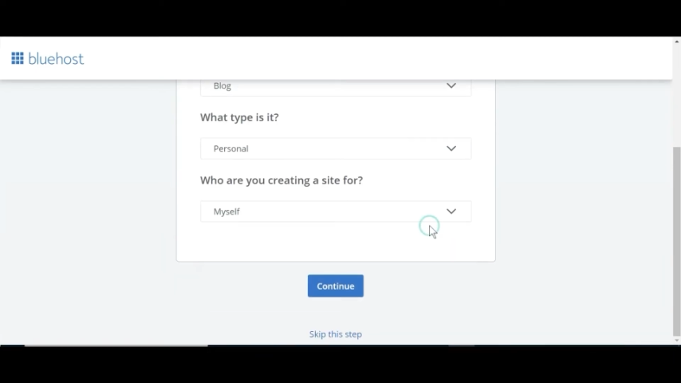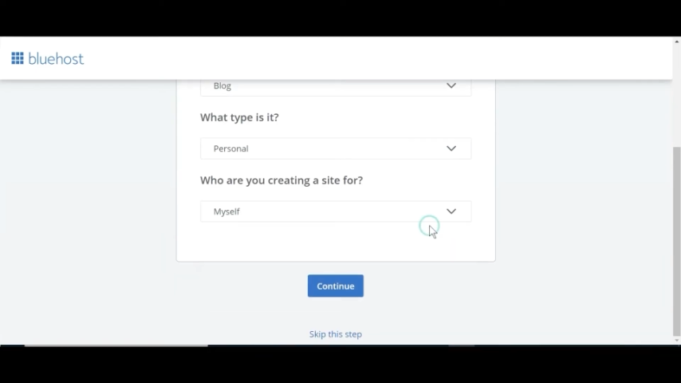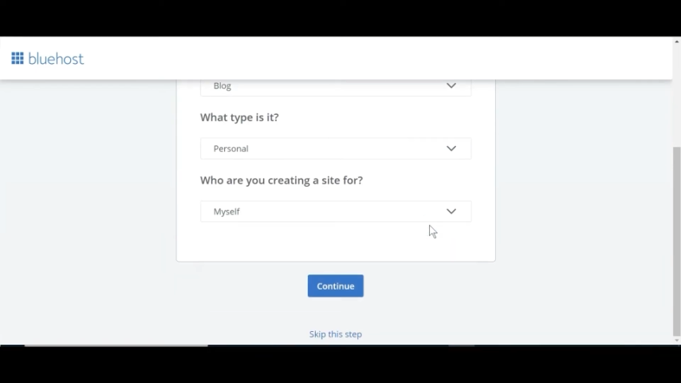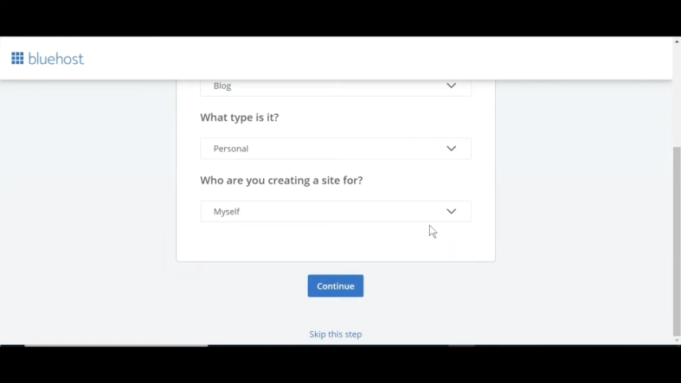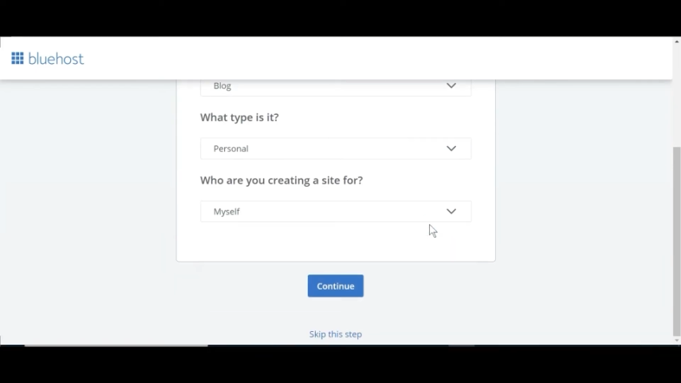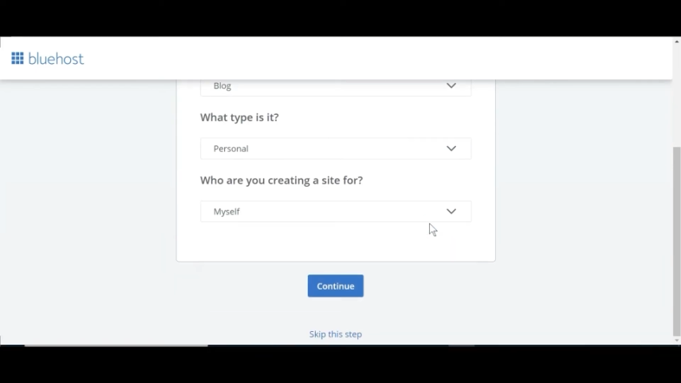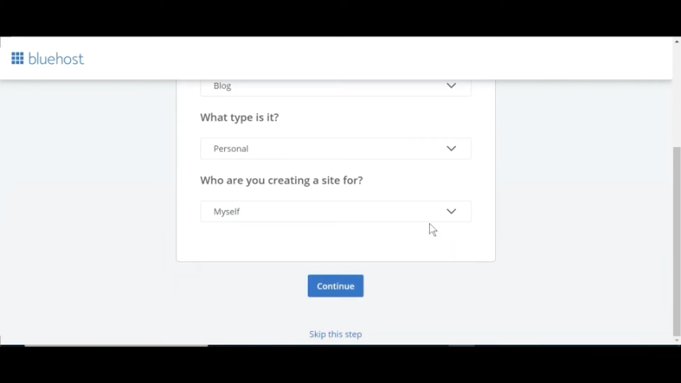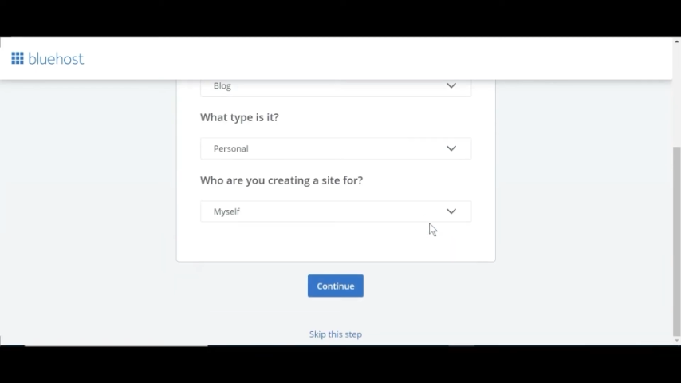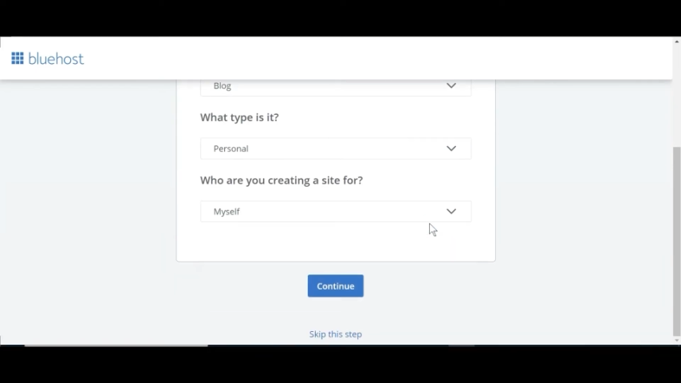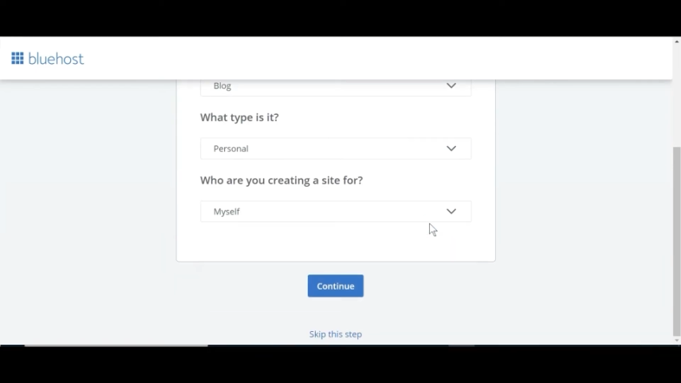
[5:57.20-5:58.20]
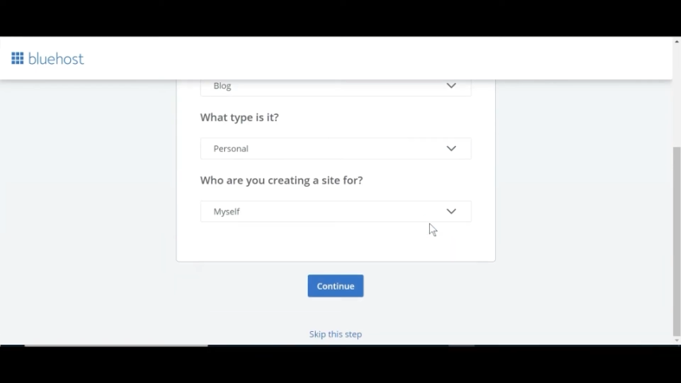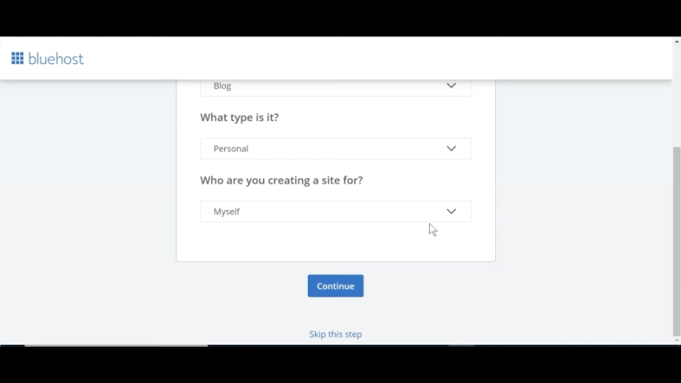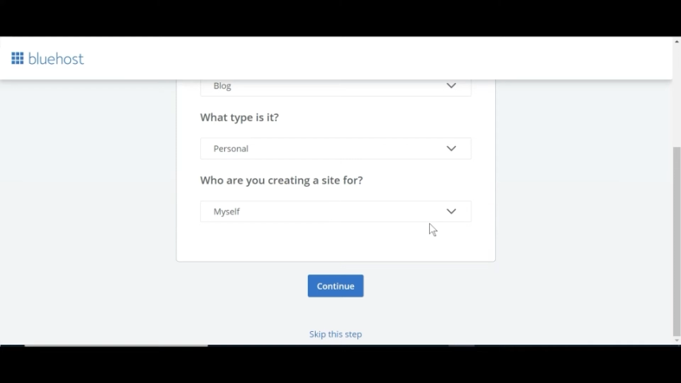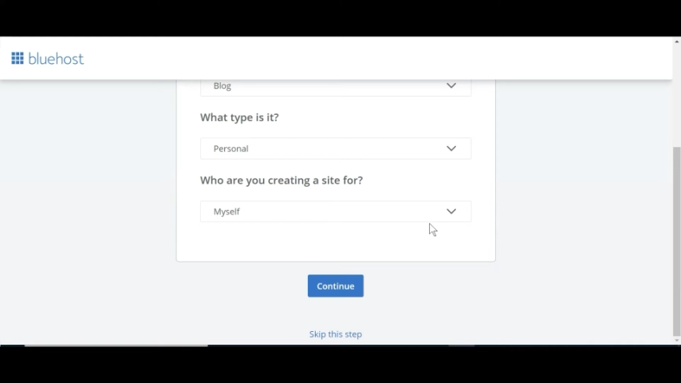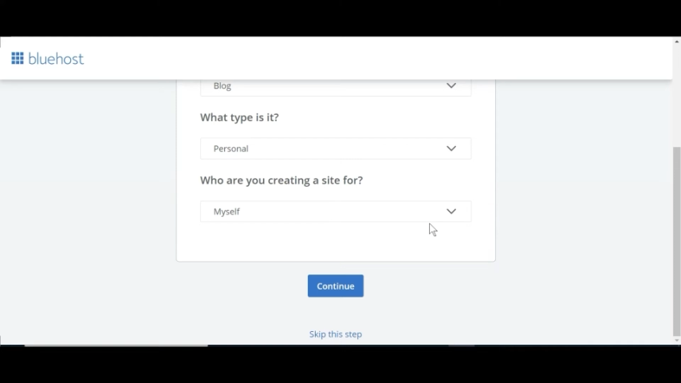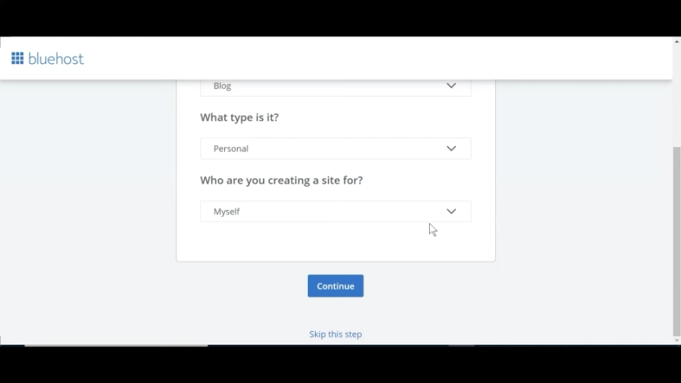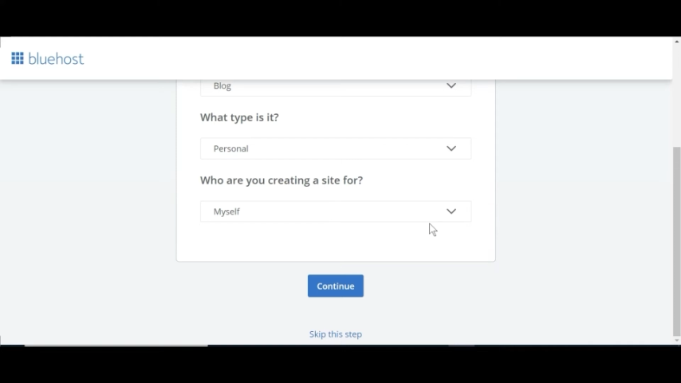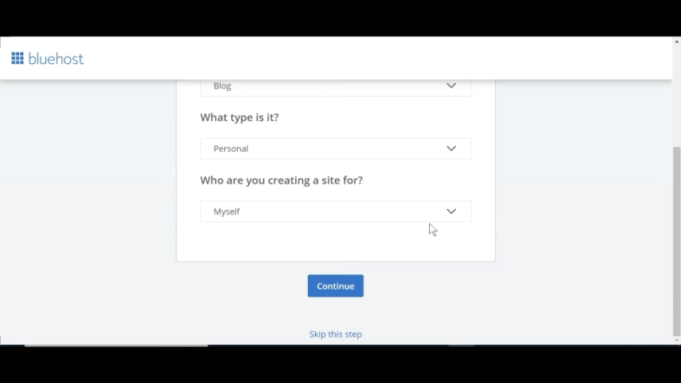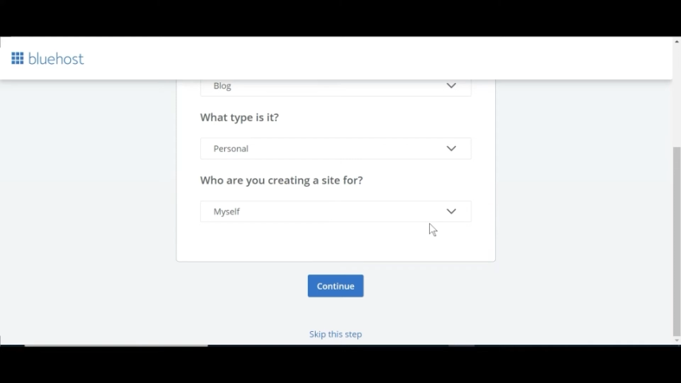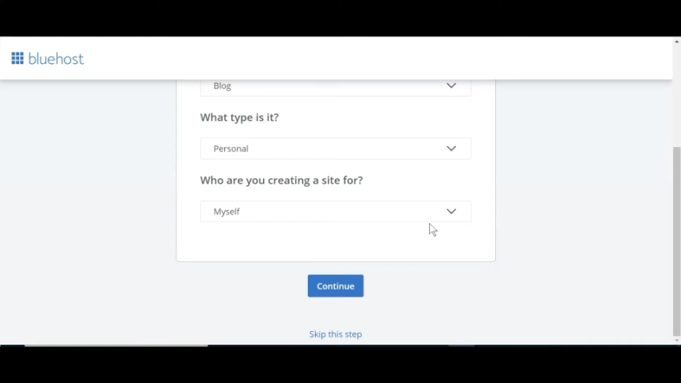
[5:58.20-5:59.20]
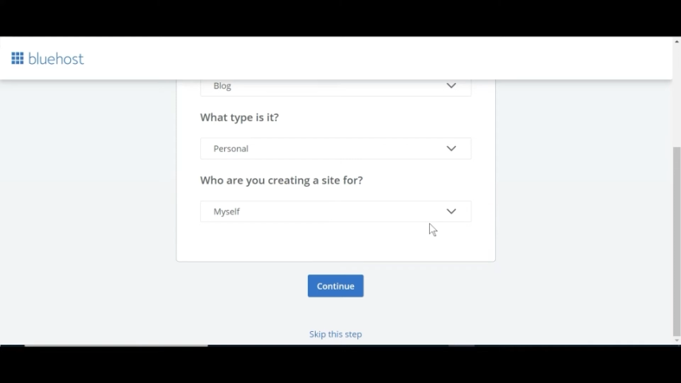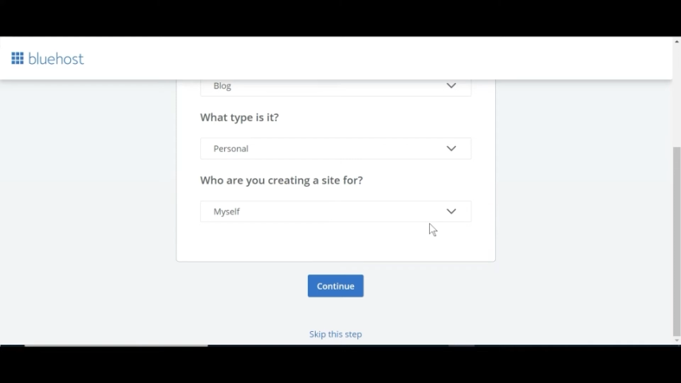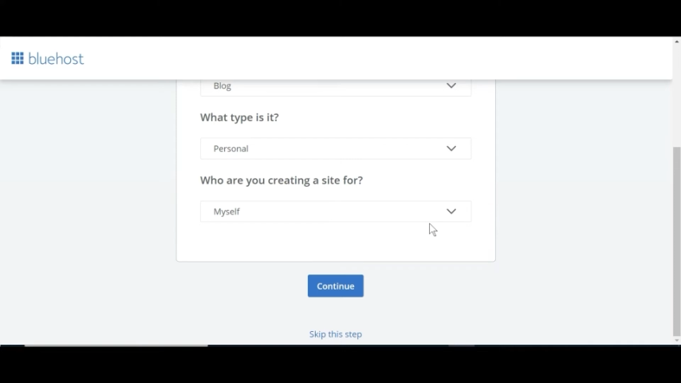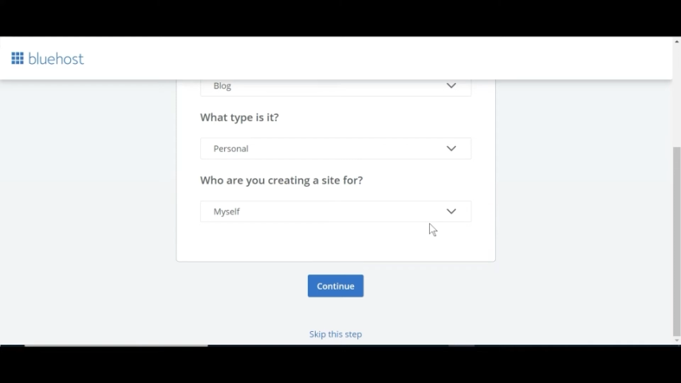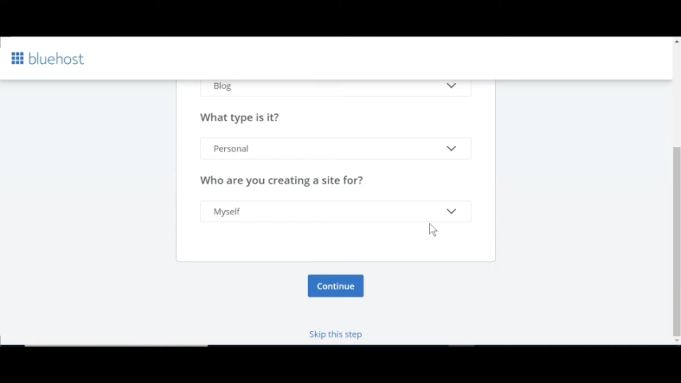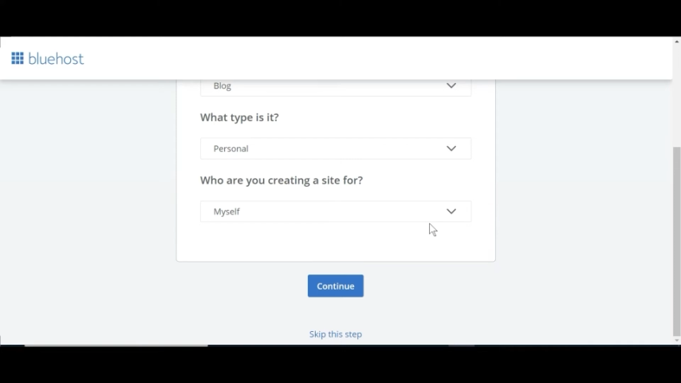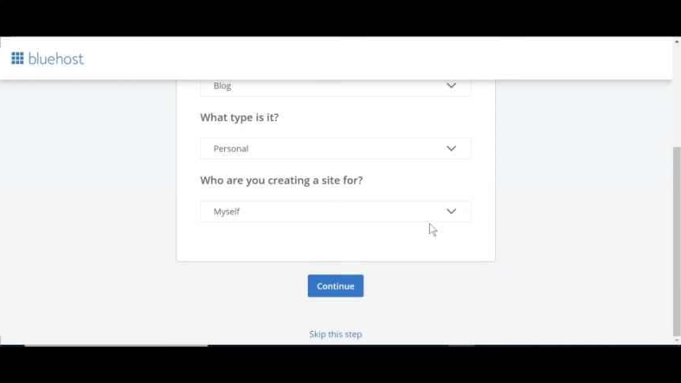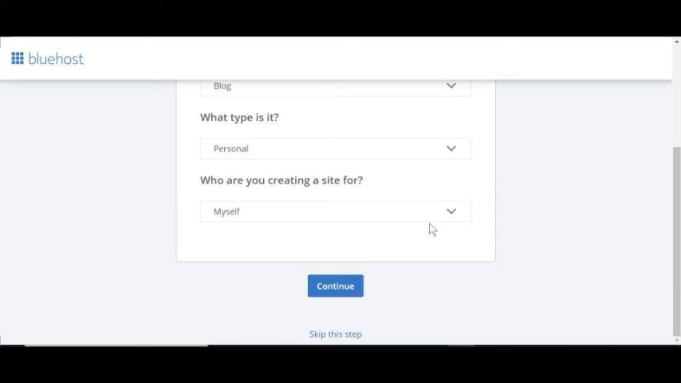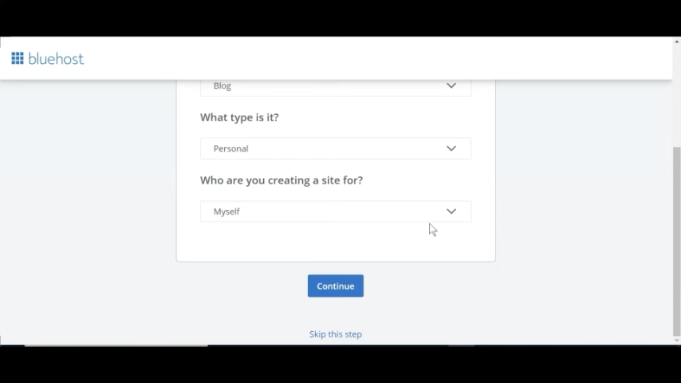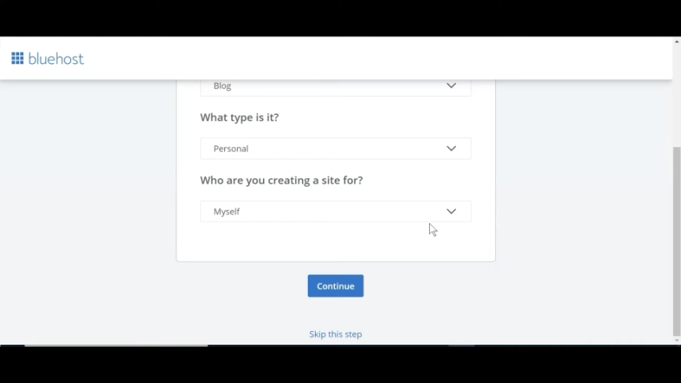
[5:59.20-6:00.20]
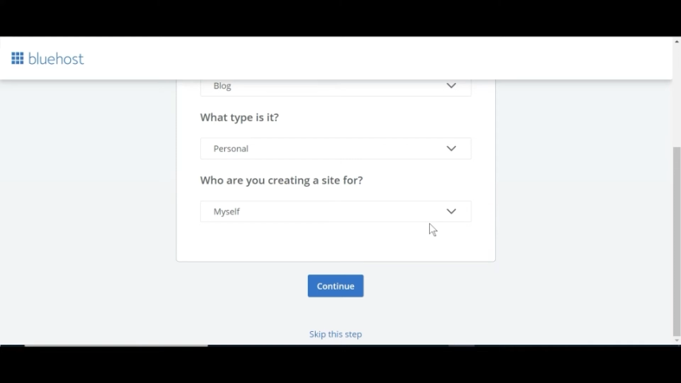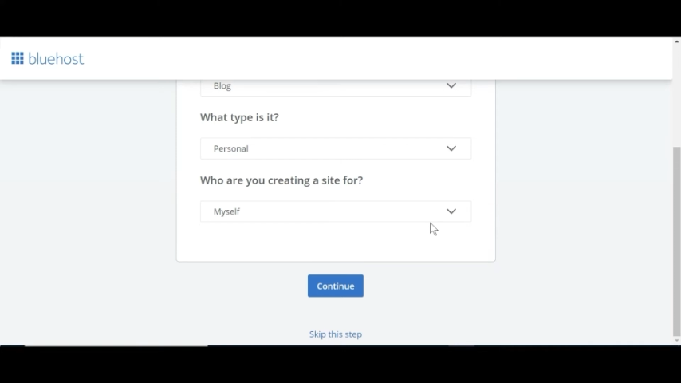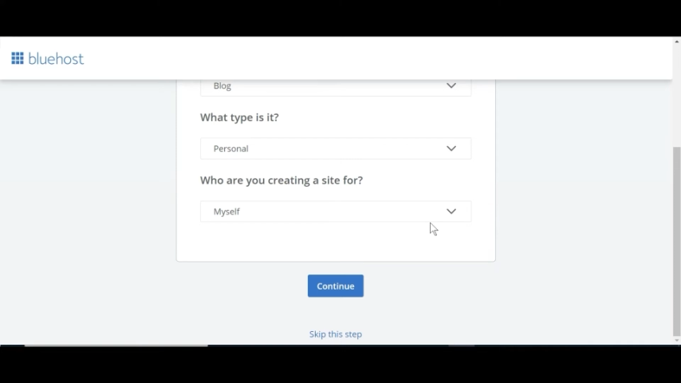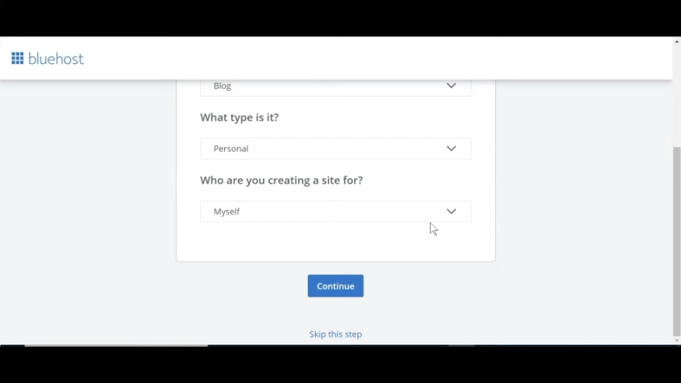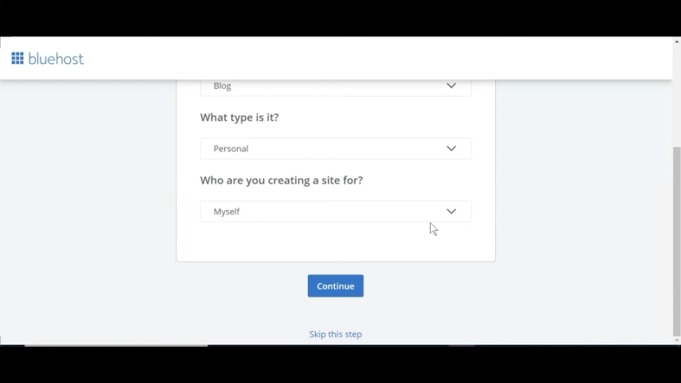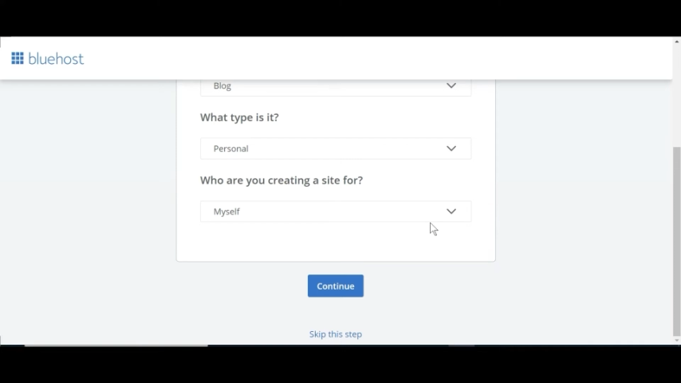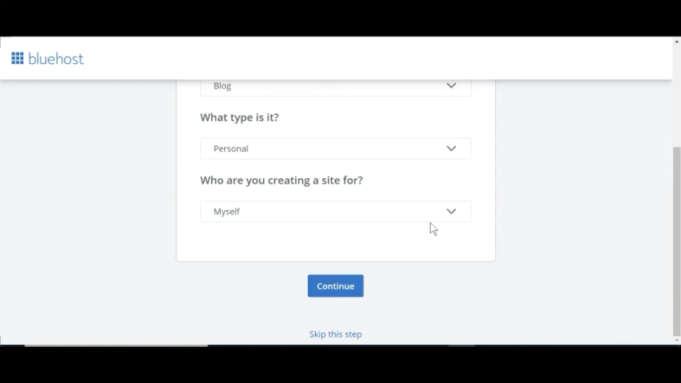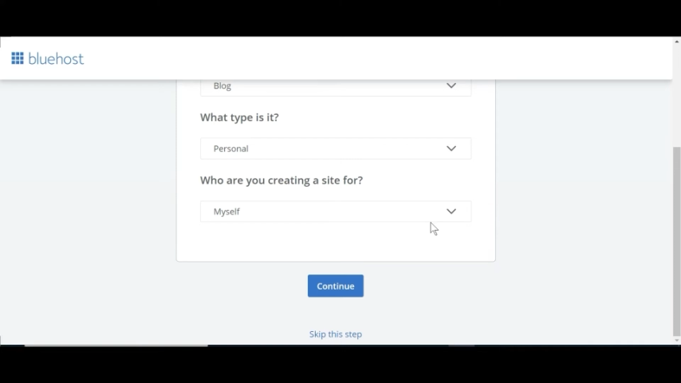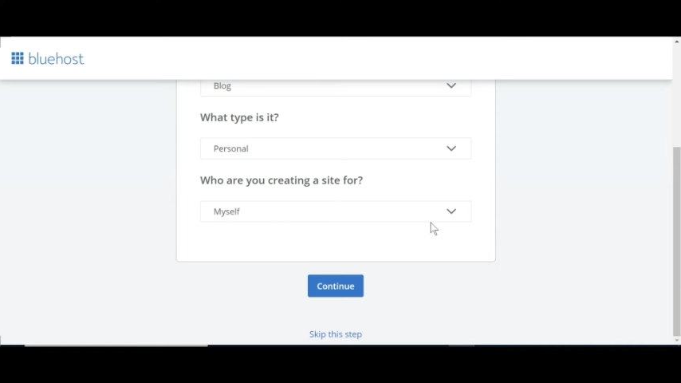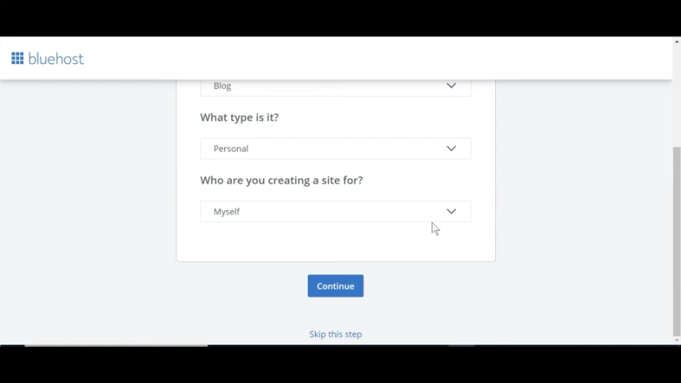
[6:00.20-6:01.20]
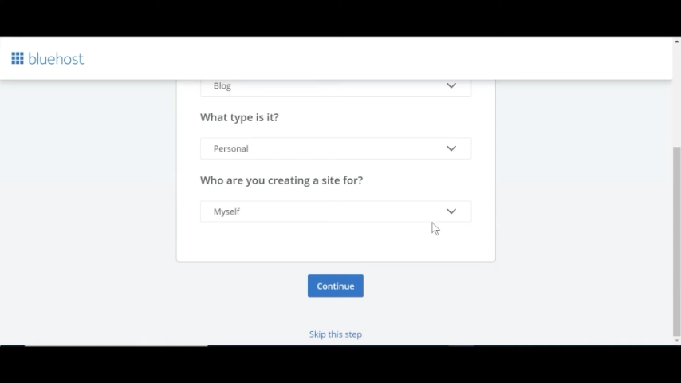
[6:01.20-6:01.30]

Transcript: No face is visible, so there are no lips to read.